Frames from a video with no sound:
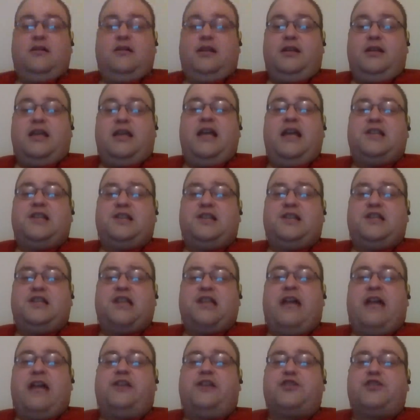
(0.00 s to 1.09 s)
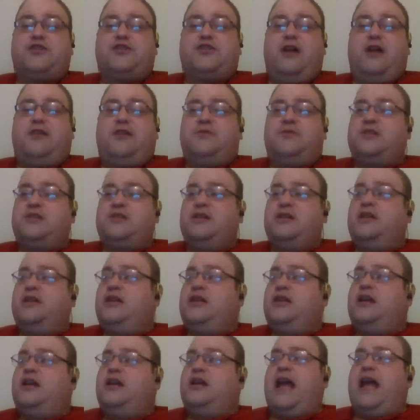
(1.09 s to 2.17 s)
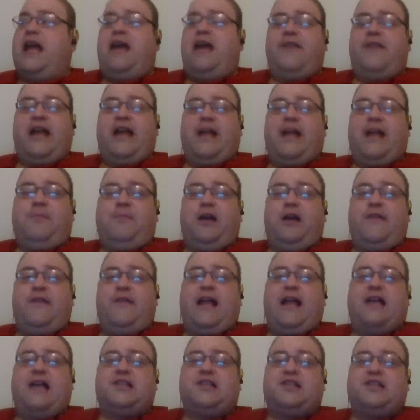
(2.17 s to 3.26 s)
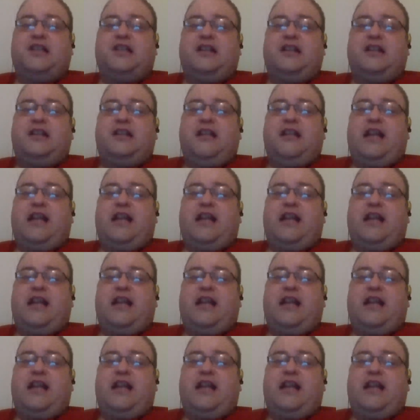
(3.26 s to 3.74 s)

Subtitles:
Kansas has had their struggles. And now they got a player that has to sit.